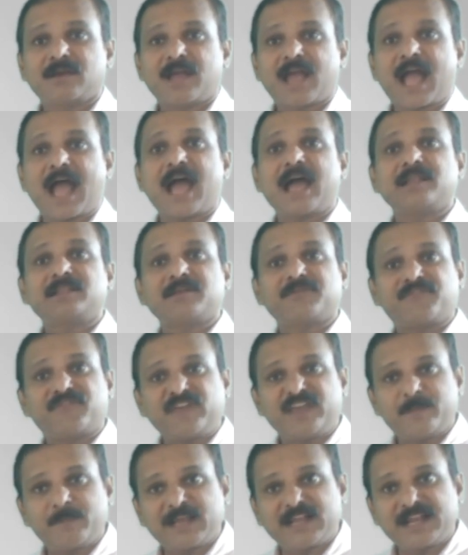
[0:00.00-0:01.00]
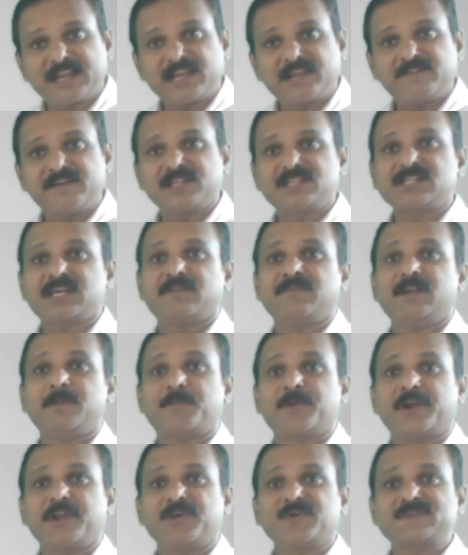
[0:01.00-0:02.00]
and the female individual will
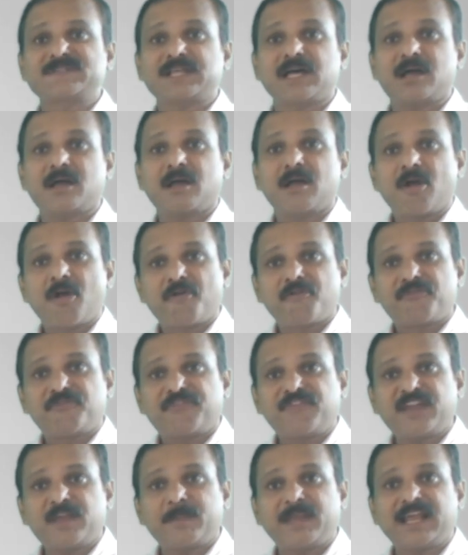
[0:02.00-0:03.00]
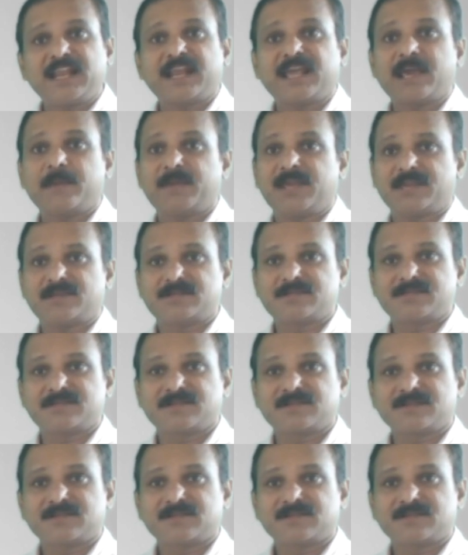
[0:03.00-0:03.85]
produce the female gamete.